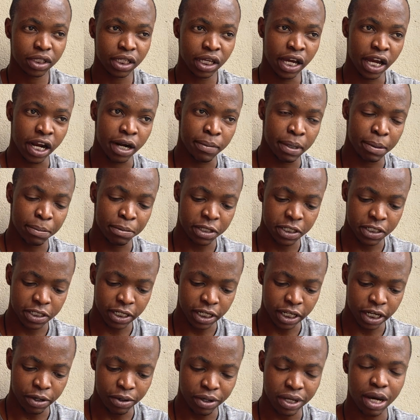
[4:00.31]
I remember this
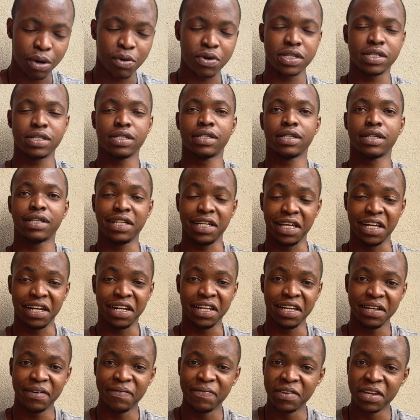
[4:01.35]
clearly. I was
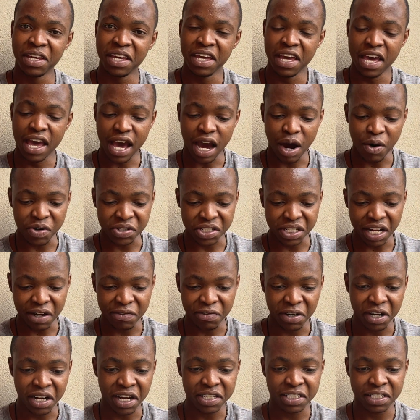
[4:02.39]
in
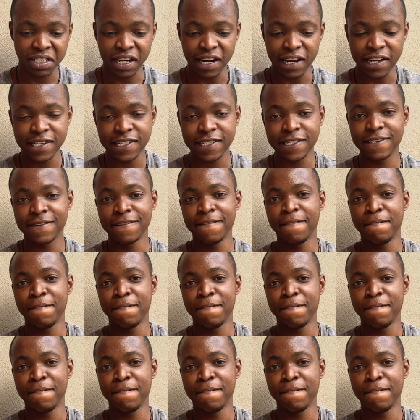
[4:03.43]
Afrikaans class,